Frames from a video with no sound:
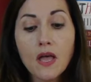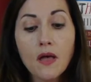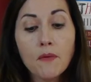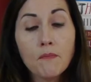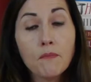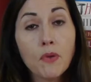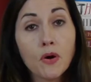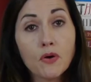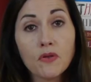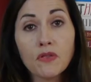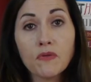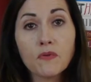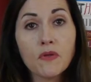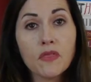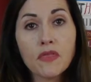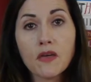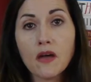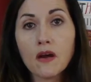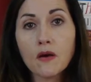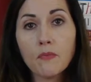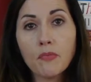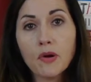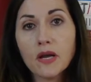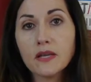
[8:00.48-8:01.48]
both with
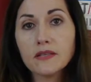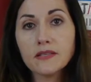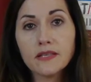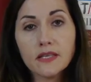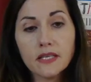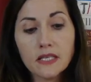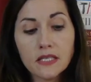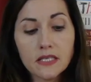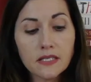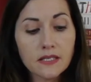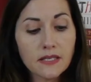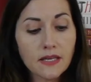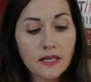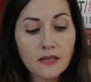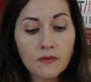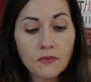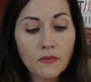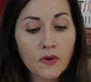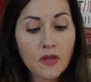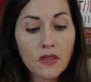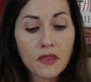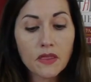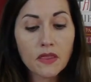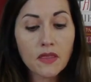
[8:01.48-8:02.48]
our president and
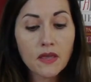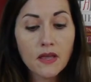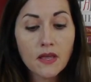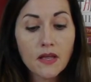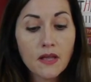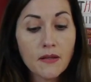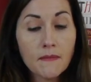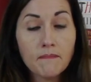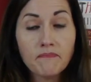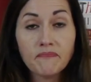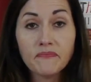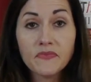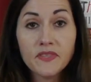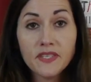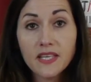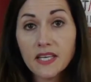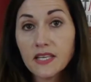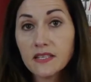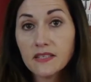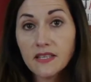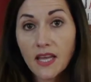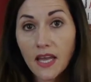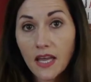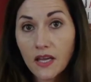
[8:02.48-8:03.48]
with
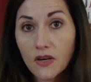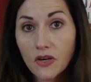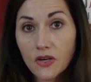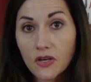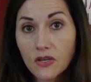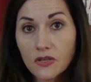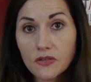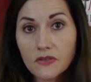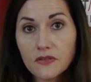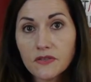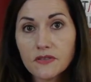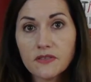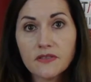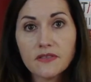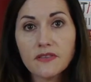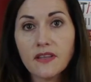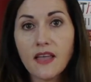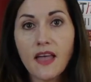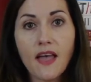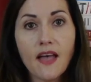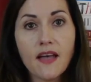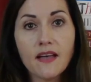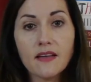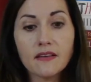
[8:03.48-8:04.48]
dictators
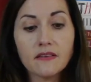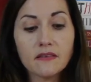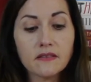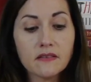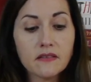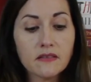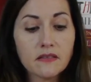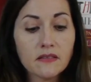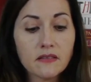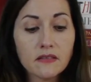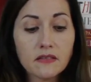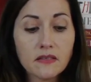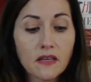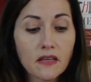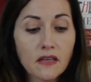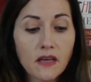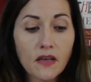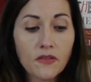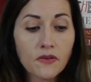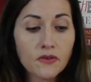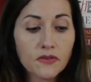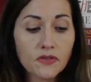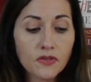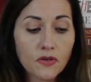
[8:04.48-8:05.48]
and
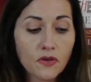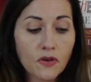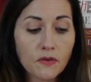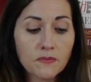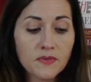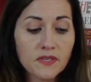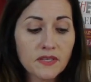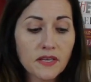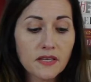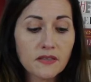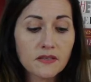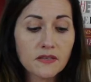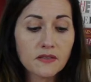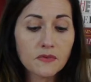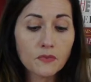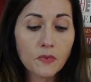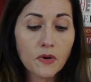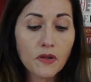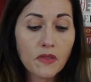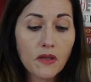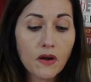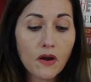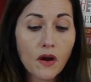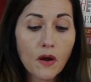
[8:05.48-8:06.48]
other circumstances where
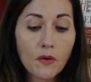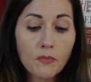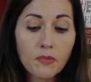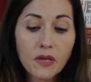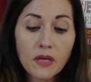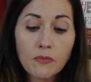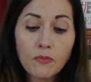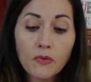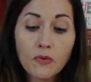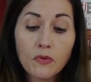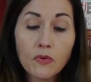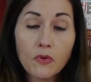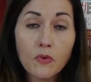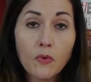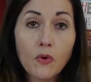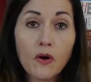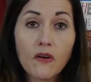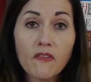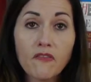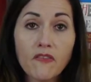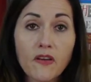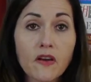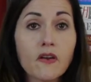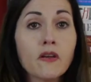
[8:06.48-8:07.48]
there are people who are
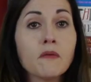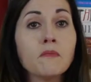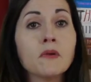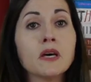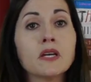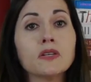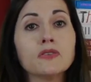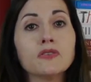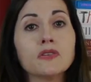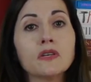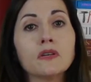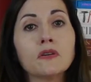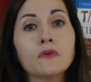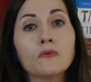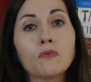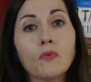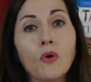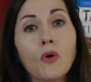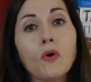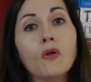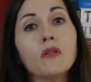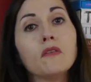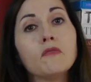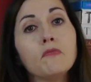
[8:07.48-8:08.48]
very much in a
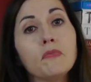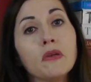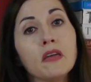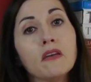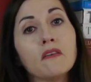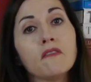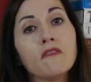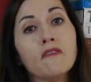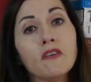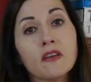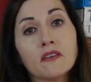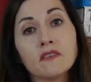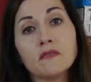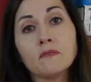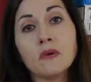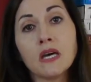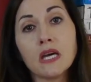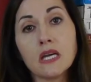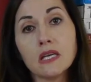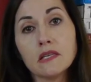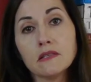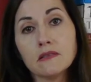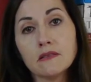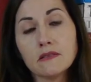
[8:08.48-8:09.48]
role of being
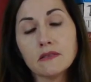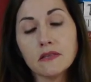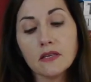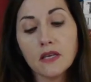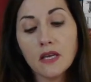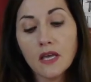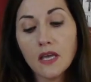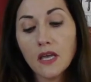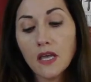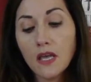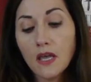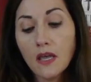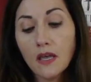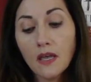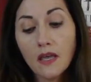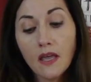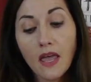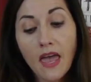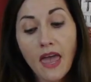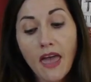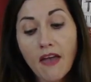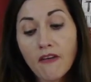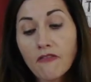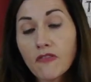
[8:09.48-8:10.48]
victimized.
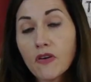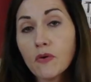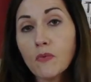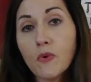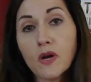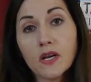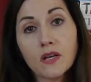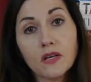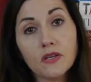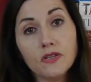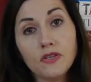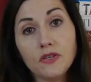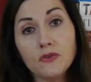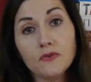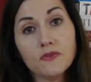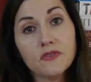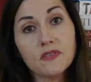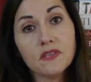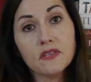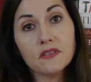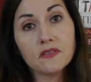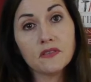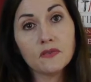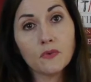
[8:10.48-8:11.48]
Everyone could use
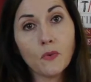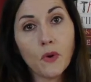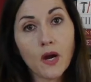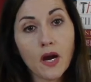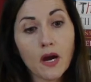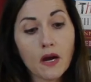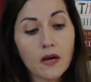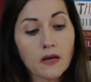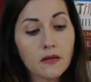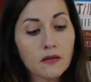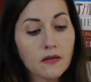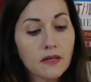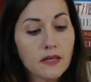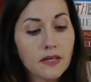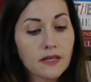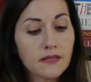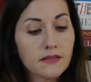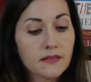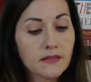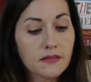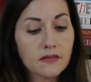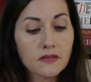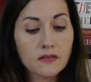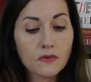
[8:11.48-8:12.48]
this square.
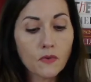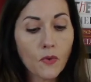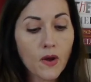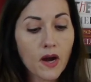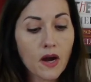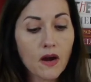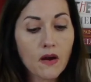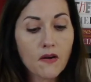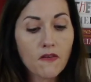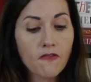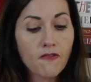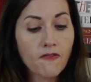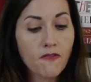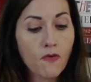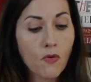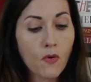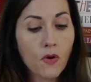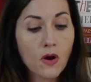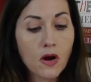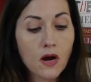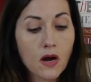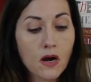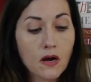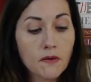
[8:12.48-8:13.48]
It's a square
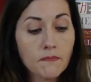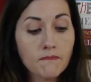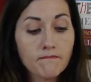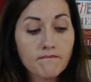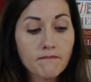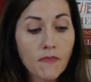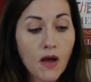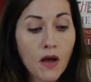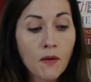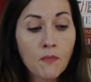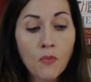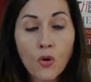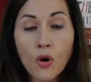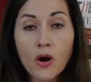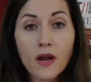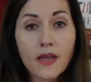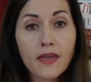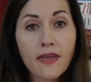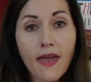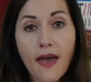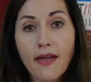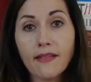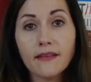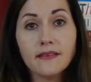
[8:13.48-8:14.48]
for a more
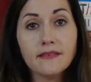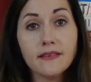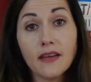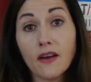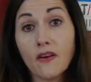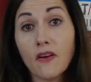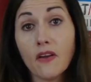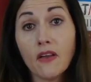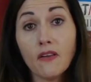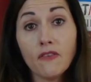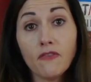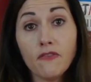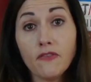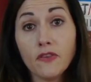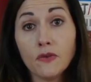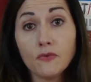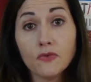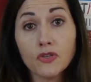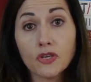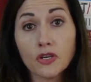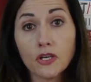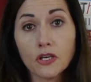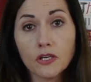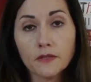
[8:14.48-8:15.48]
egalitarian
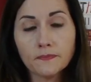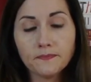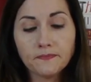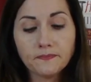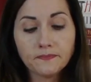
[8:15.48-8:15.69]
future.